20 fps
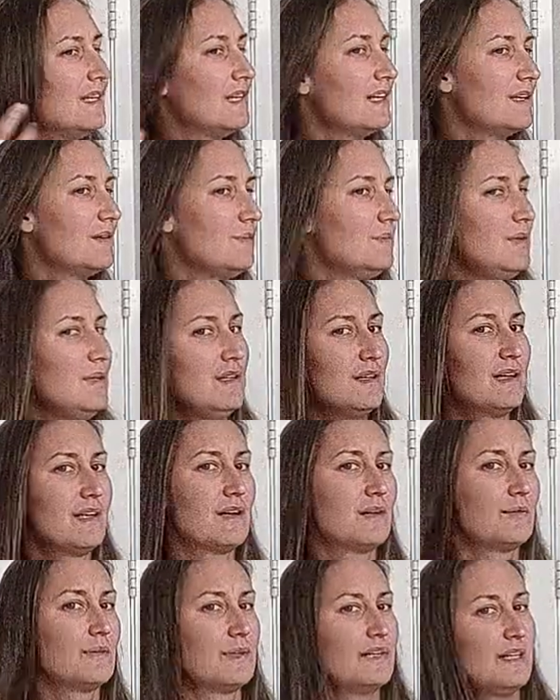it can be
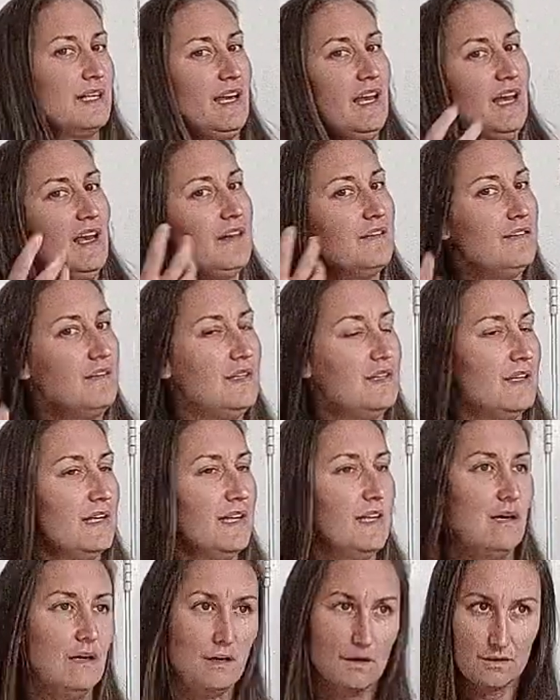like a really heavy
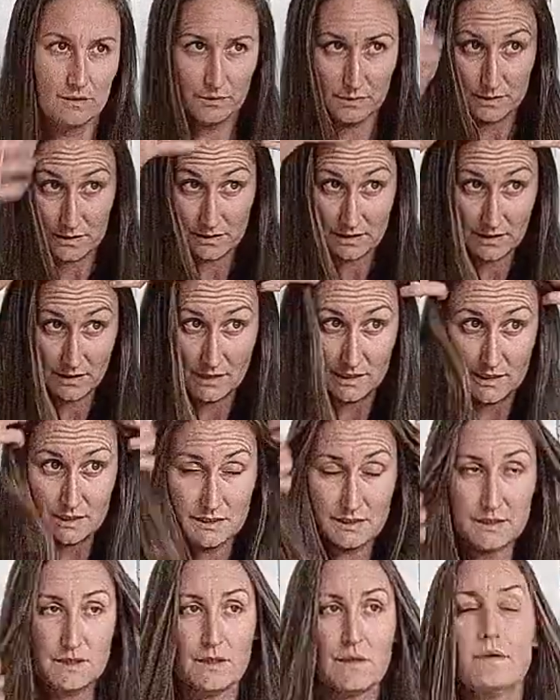layer on one
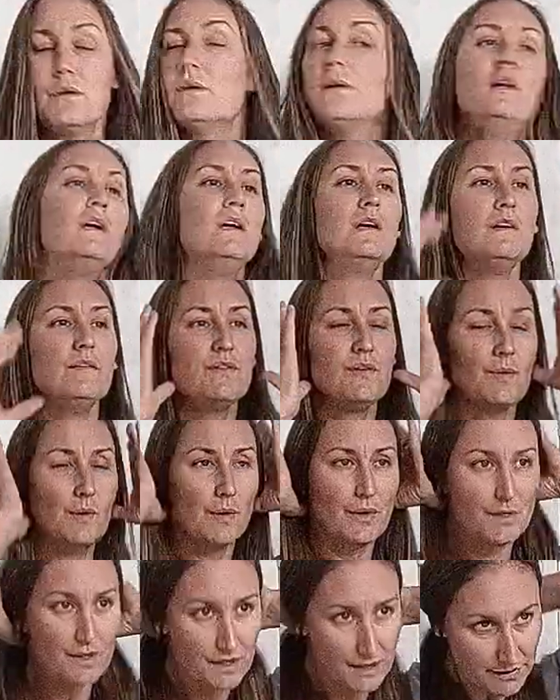side. So if you
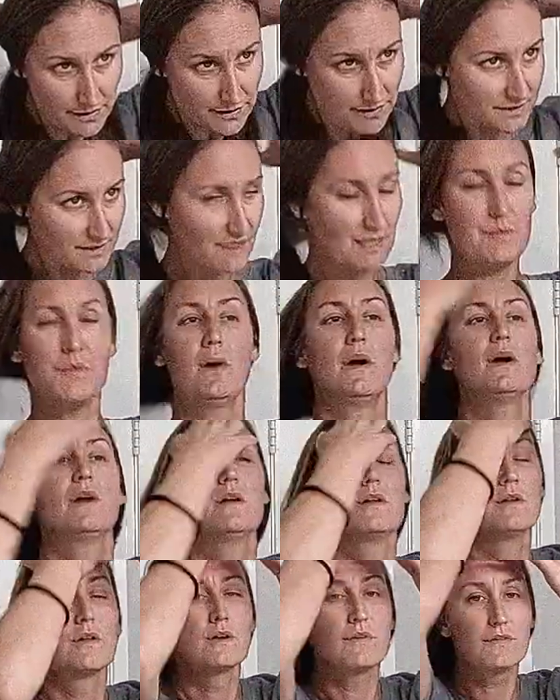wear your hair in a side
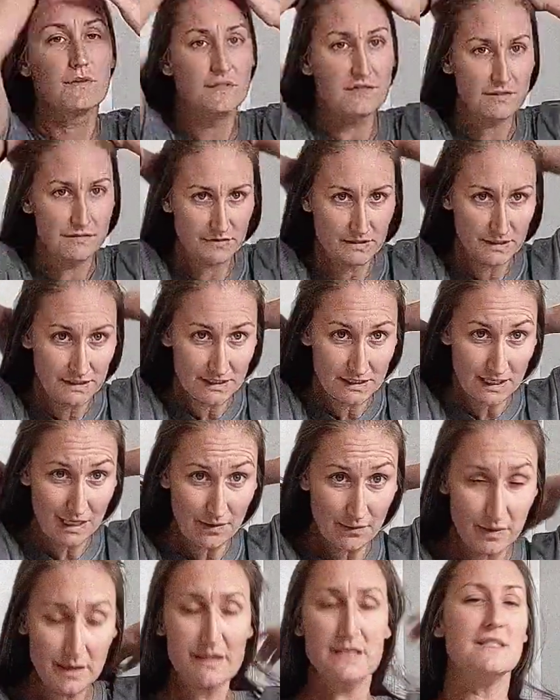part, look for a different
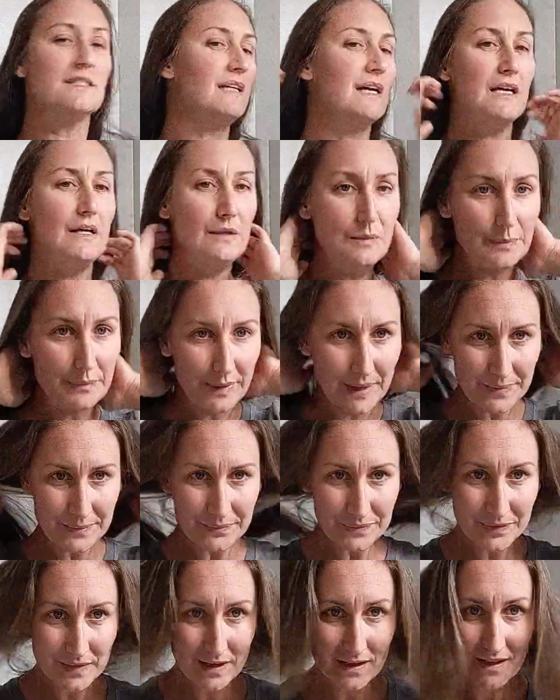DIY style.
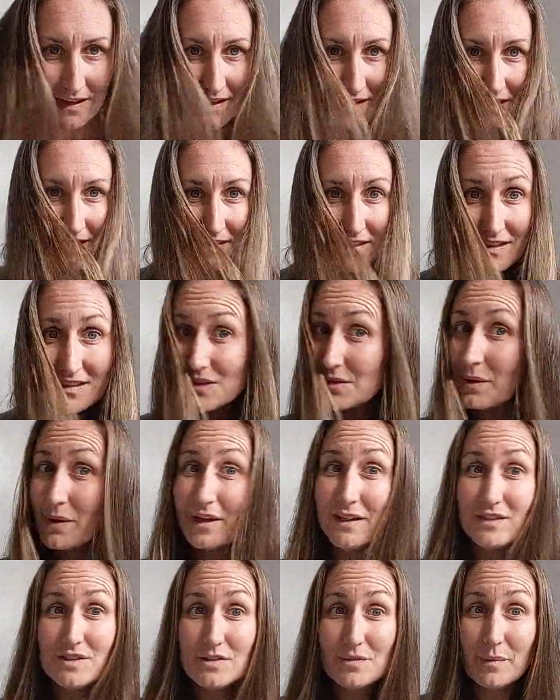But that's how
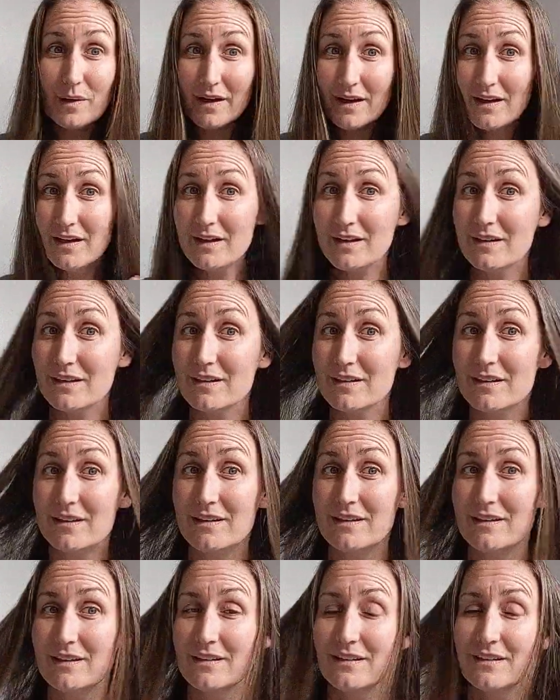I do my hair